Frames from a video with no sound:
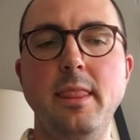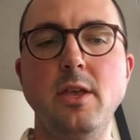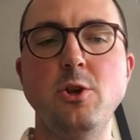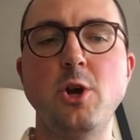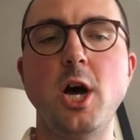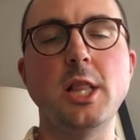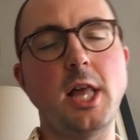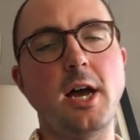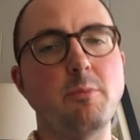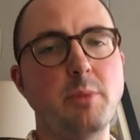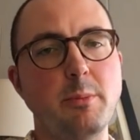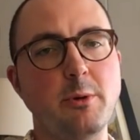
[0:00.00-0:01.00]
A lot
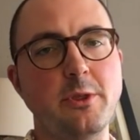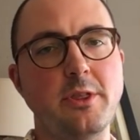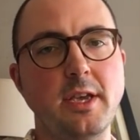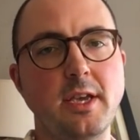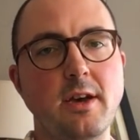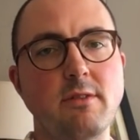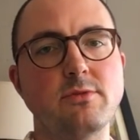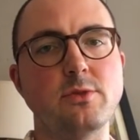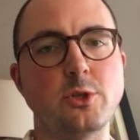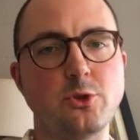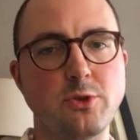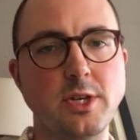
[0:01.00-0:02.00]
of people think of
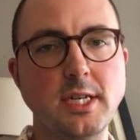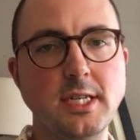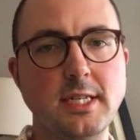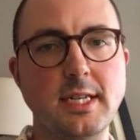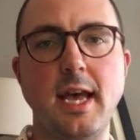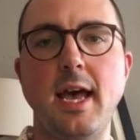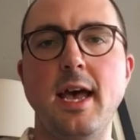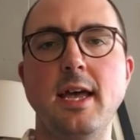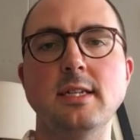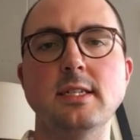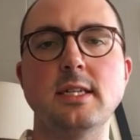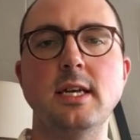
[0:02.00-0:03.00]
retreat
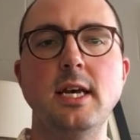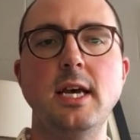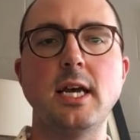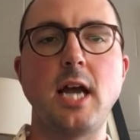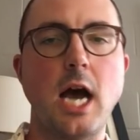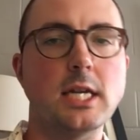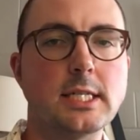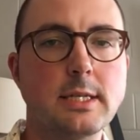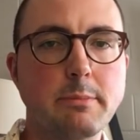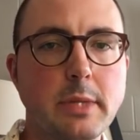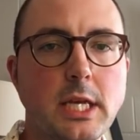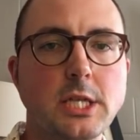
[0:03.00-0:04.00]
and
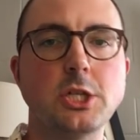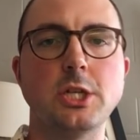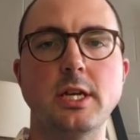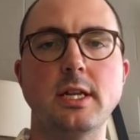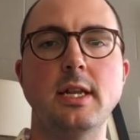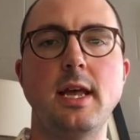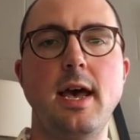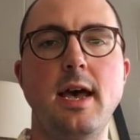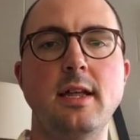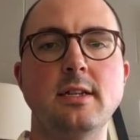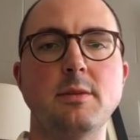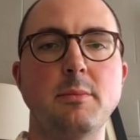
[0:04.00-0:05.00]
contemplation
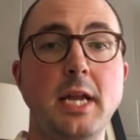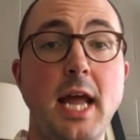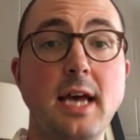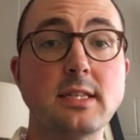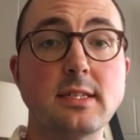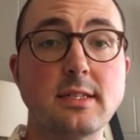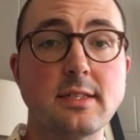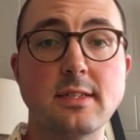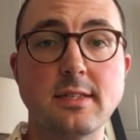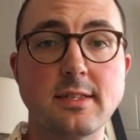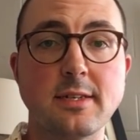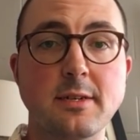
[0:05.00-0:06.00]
and
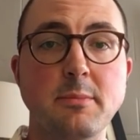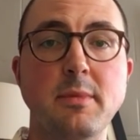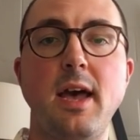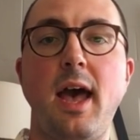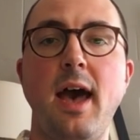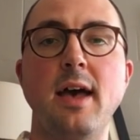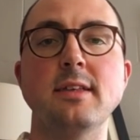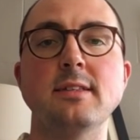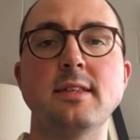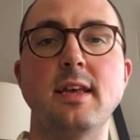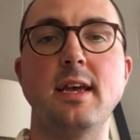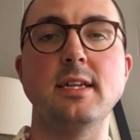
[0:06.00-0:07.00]
monasticism
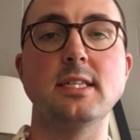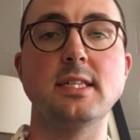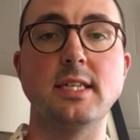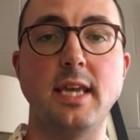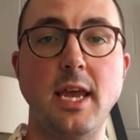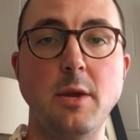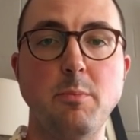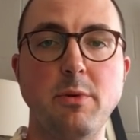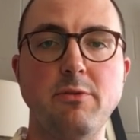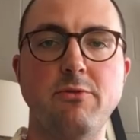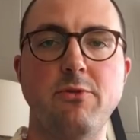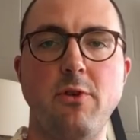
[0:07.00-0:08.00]
as an escape
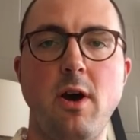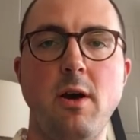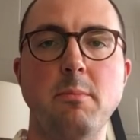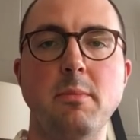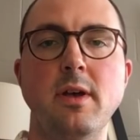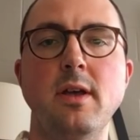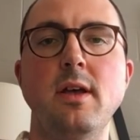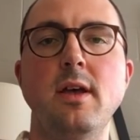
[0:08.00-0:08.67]
from